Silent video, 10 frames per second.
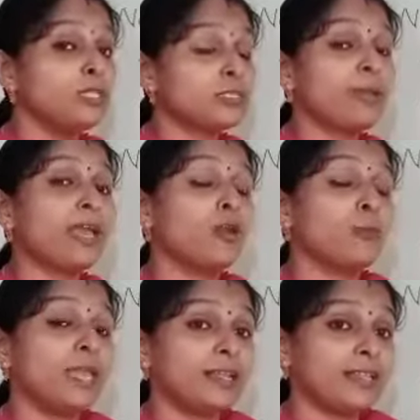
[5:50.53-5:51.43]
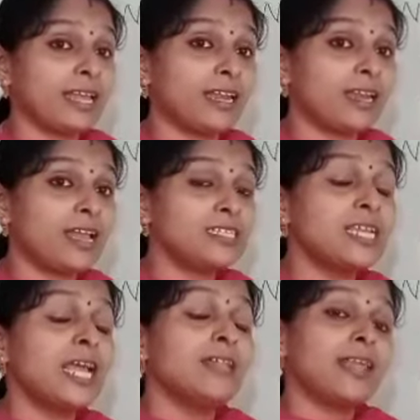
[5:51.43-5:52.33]
the sparrow make their nest?
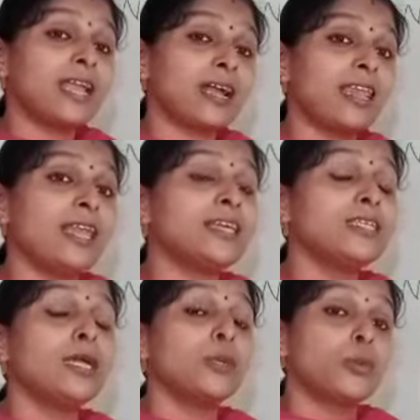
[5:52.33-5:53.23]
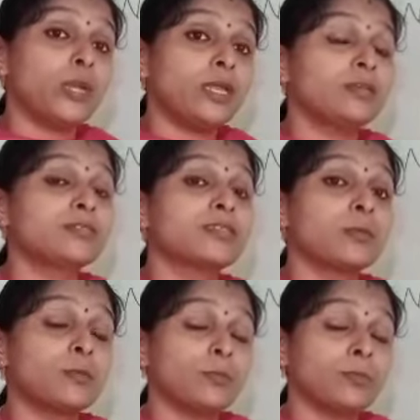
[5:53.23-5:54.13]
They collect twigs,
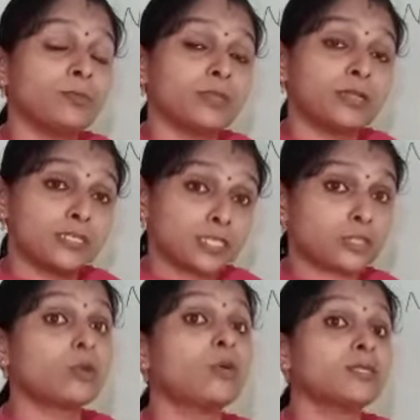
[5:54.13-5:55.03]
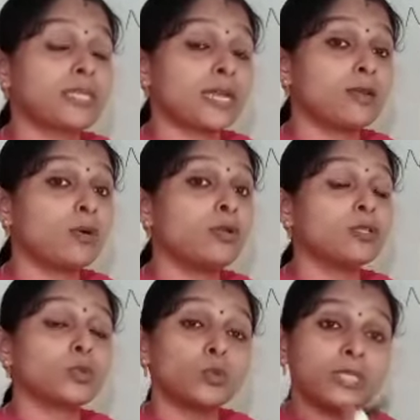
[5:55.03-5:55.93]
straws and all
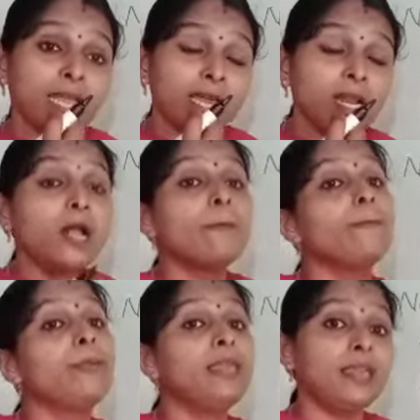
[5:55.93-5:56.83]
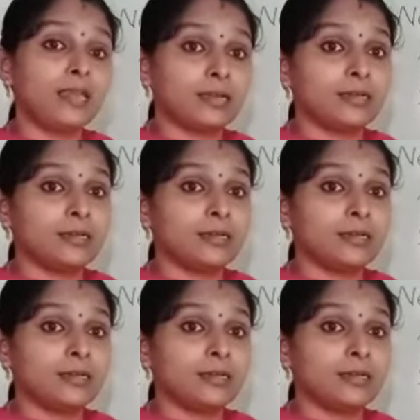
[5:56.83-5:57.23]
through their beak.